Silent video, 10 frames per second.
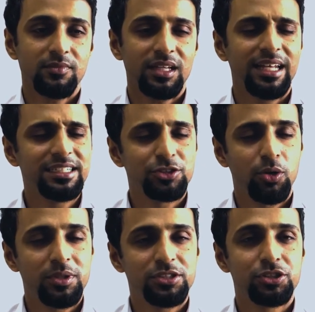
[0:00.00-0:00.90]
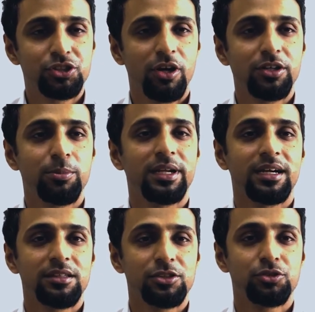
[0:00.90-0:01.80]
And it's always a joy to bring
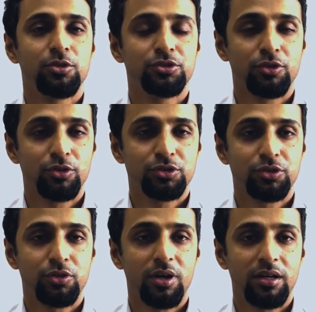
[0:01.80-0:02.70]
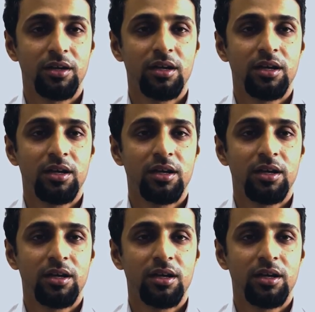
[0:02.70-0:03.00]
other souls closer to God.